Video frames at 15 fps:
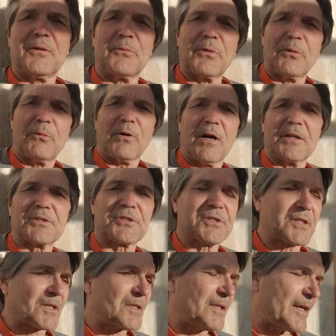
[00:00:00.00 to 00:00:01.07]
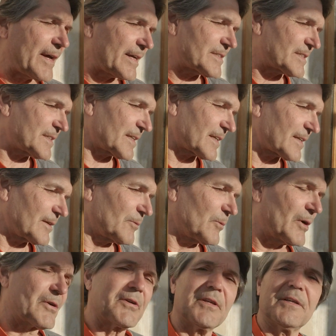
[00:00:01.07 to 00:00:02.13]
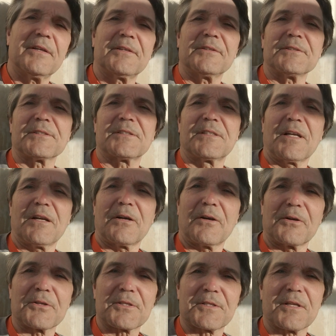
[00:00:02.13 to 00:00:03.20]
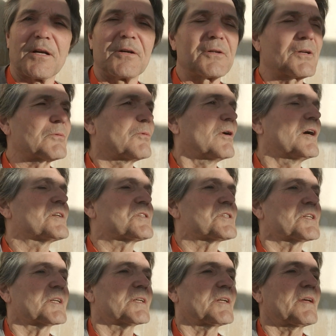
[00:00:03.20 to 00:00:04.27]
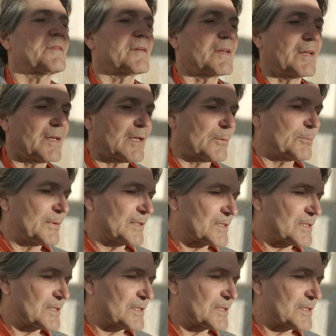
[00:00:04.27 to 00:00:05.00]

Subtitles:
We watched the classic Where Eagles Dare. Started watching it on the Canopy